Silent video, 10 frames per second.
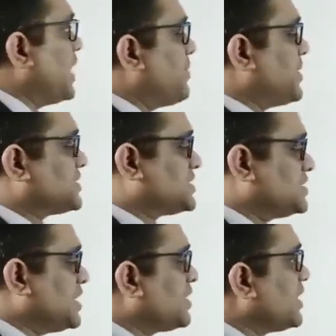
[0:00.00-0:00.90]
damaged,
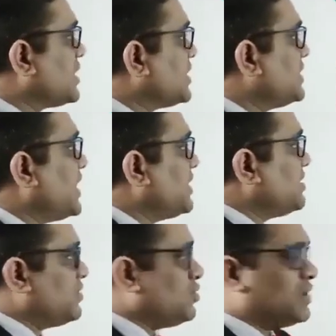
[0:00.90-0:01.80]
degenerated, dead,
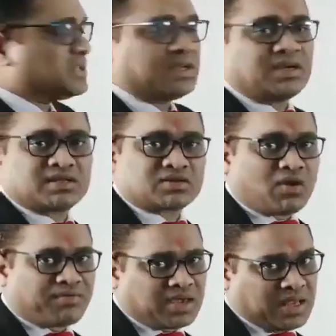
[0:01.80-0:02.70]
you will see
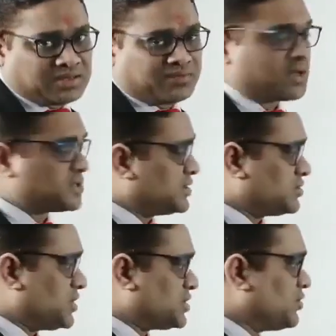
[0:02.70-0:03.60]
dystrophic calcification.
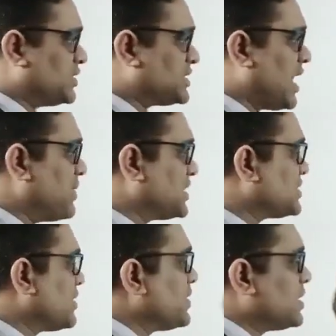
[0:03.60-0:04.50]
So tissue is
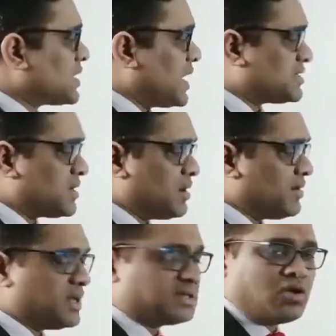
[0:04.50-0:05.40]
damaged, calcium
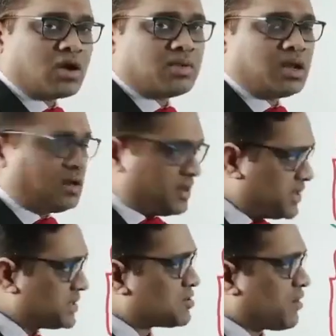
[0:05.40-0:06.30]
level is normal,
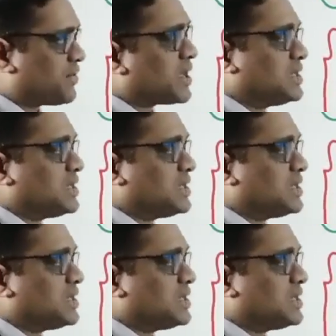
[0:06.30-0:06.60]
dystrophic